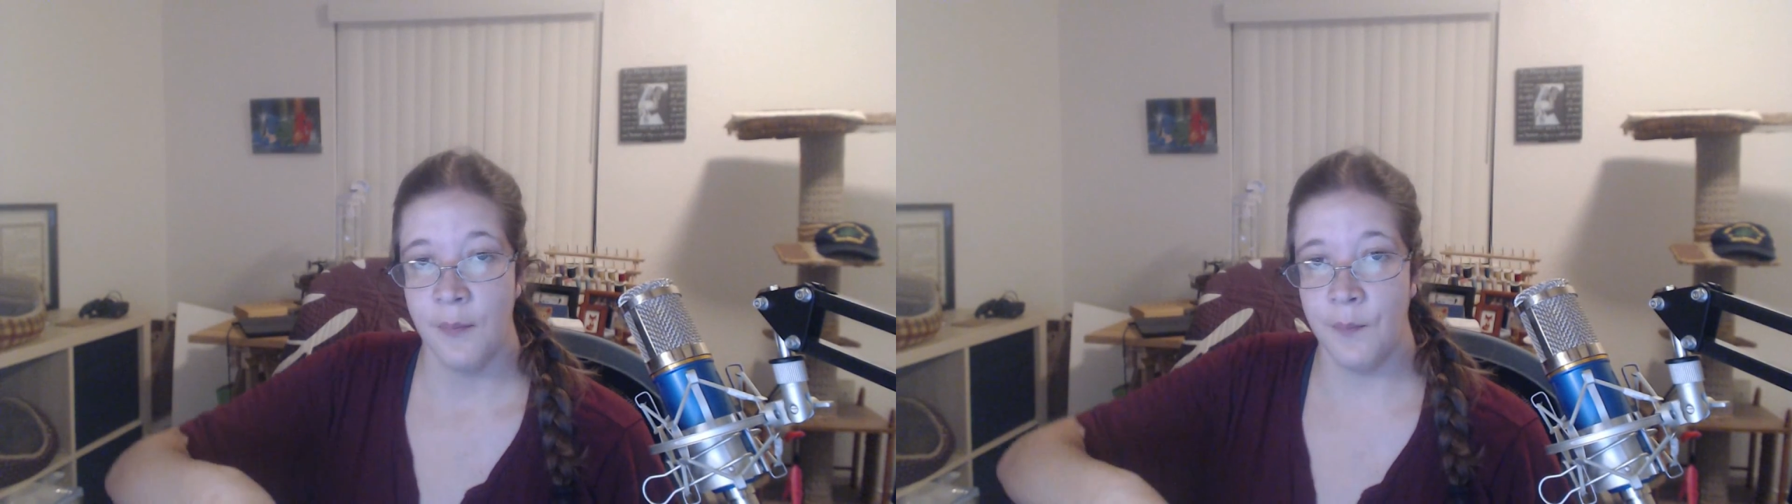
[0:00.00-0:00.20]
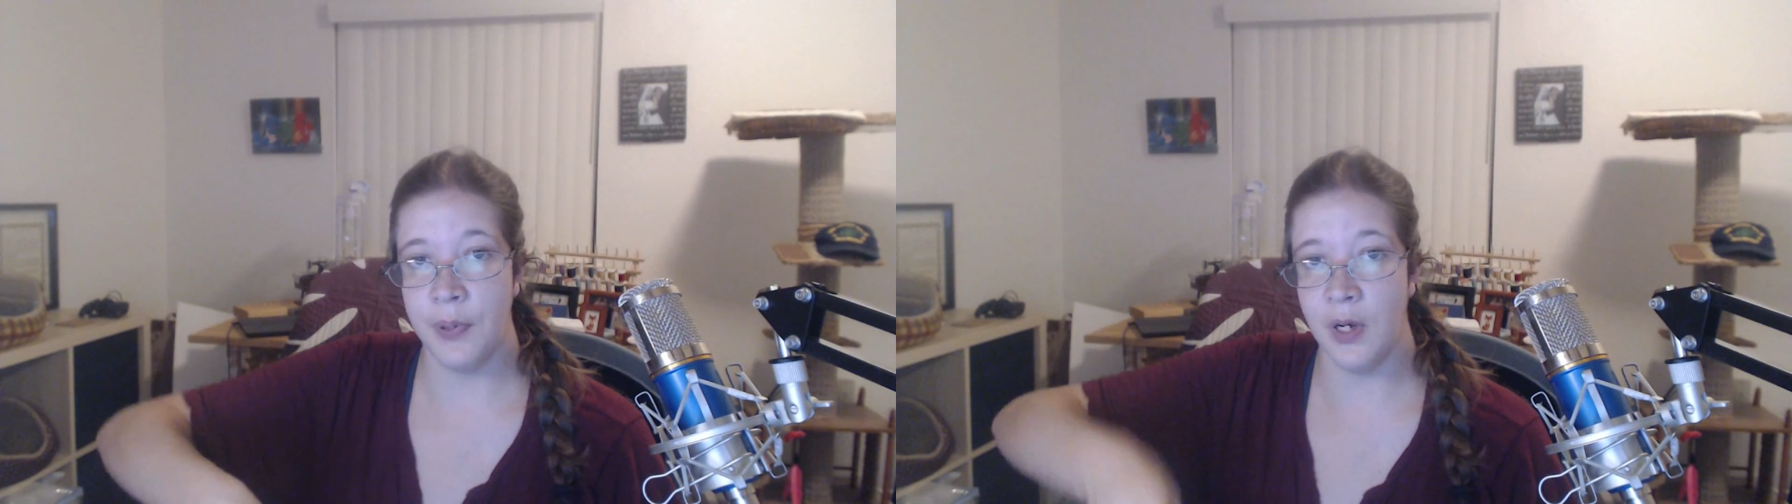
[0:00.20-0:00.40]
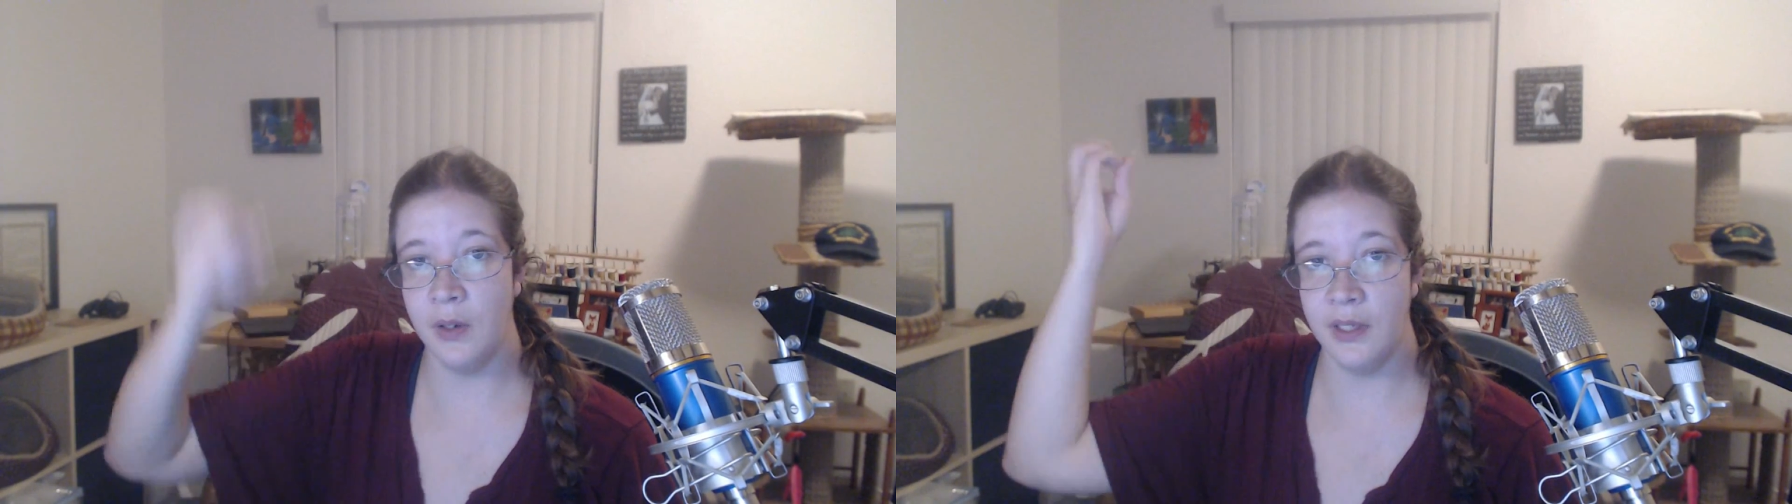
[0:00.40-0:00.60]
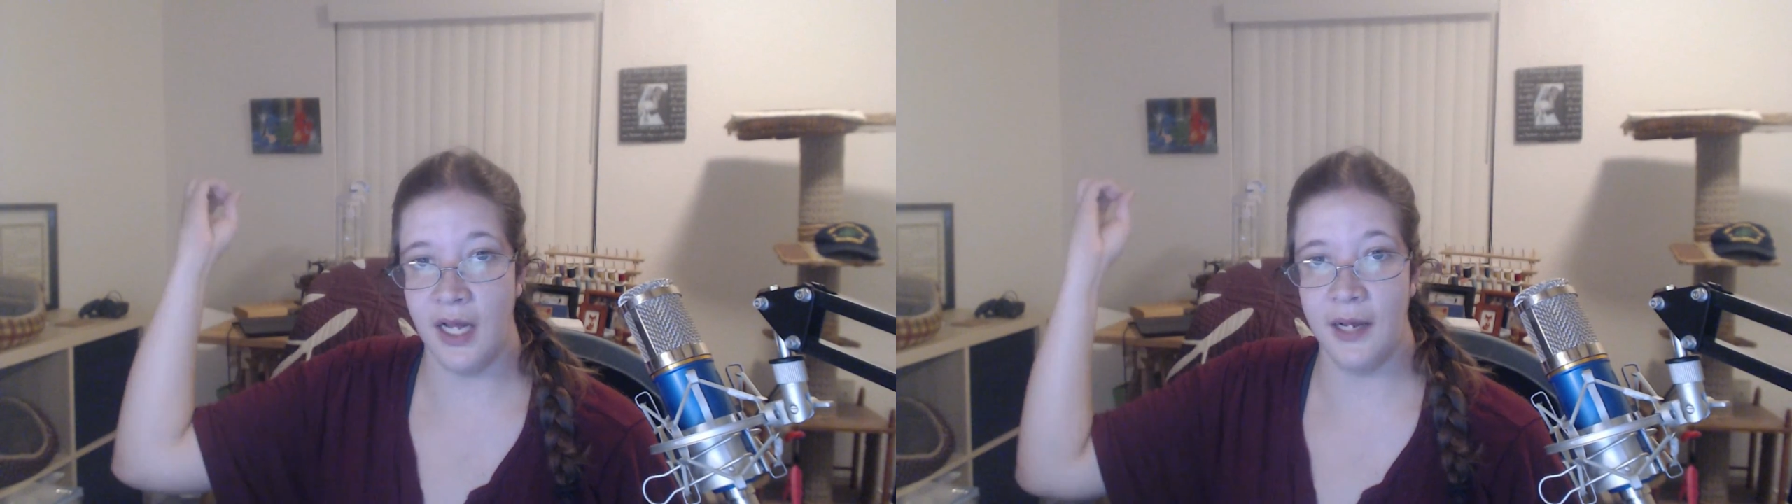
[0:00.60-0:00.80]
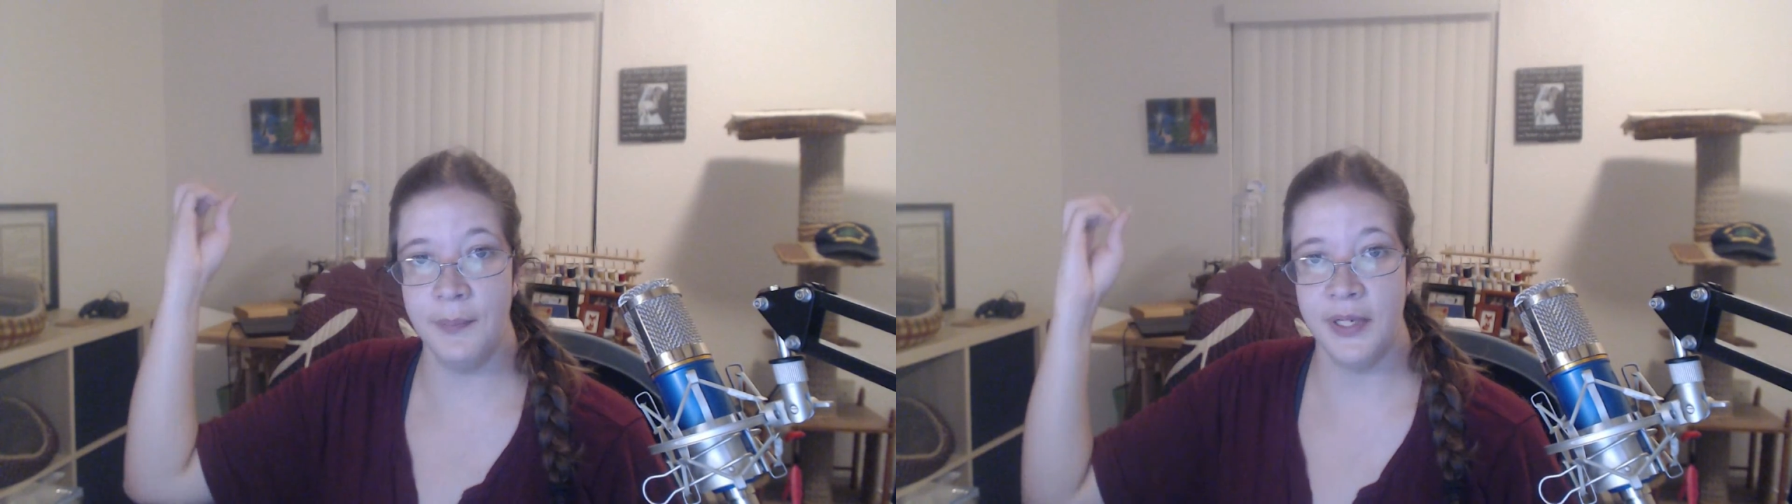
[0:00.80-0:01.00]
pull
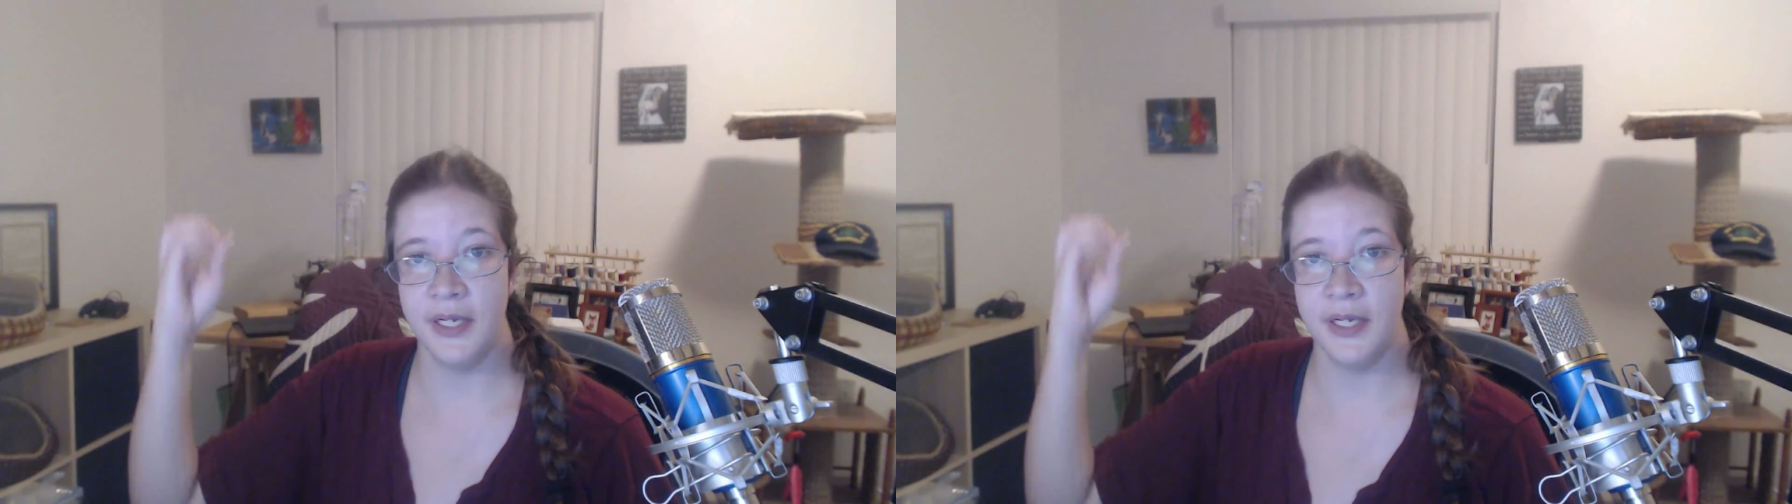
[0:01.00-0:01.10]
up